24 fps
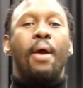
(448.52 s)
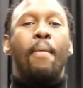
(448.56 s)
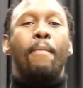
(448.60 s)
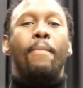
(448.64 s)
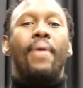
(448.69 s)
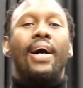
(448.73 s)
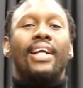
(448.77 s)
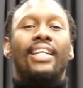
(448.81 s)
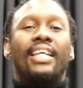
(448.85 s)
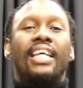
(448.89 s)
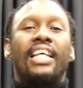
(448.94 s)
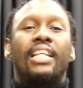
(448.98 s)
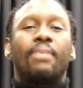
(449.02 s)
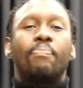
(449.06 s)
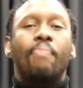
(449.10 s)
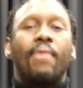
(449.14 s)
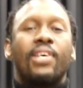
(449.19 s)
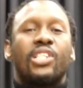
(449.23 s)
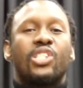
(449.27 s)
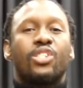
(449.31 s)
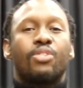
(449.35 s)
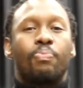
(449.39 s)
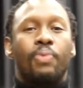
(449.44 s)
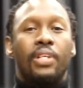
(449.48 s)
but it
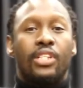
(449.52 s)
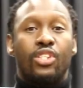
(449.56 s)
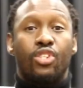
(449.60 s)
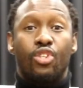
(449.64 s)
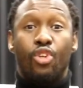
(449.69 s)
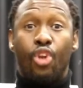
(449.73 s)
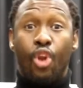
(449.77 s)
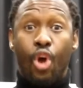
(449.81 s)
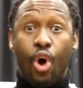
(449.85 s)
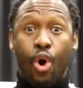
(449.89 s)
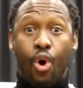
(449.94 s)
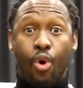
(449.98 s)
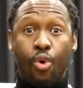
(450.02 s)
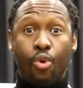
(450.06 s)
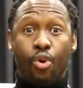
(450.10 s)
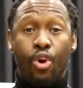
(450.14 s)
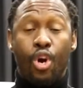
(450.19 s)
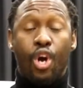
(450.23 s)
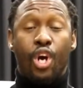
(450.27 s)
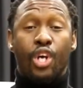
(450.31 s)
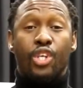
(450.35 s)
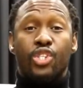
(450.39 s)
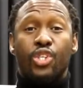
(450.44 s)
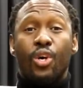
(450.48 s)
must be
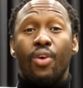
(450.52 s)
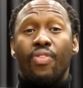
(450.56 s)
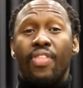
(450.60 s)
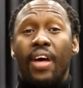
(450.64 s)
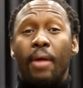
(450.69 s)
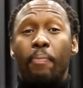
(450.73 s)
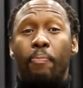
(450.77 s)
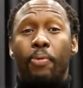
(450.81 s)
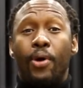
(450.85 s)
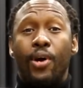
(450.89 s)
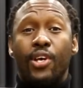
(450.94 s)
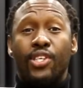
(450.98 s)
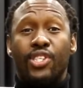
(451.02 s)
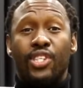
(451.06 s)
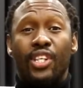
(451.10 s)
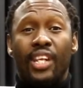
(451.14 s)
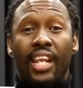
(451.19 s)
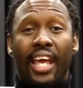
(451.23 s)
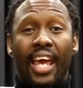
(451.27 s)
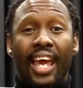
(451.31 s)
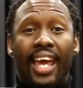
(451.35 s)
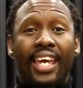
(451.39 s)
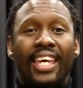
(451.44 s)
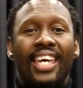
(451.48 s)
slow so that person
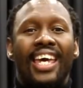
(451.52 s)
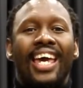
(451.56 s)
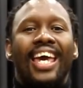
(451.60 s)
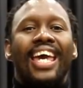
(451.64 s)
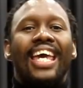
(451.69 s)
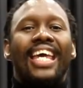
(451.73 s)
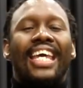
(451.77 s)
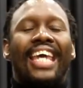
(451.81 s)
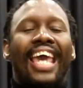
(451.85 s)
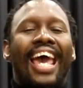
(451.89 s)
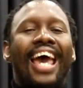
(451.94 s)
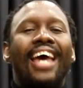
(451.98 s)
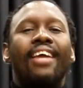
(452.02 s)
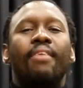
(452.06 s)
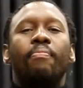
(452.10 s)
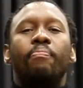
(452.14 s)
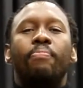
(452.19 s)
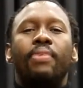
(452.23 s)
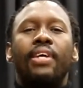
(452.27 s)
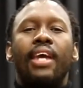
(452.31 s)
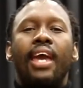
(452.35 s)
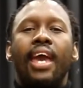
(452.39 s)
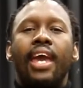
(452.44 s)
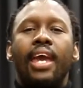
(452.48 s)
A can
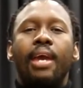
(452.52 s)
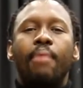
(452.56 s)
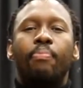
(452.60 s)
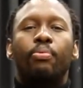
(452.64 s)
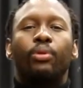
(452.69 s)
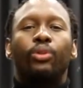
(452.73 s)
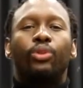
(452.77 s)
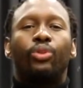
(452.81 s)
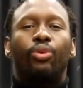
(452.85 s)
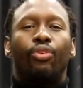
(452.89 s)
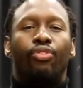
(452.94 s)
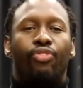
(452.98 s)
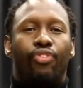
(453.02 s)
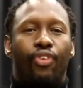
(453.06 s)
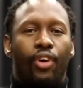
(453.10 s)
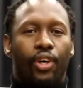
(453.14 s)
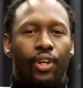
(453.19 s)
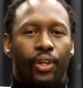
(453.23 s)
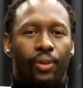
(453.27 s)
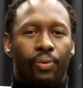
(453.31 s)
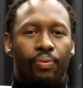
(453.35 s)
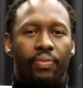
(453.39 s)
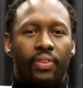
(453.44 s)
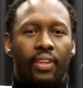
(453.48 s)
be able to
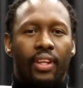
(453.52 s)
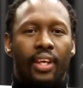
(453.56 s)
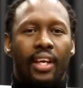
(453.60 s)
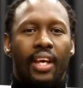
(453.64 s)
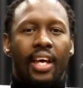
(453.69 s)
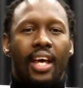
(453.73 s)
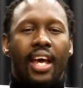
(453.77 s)
follow.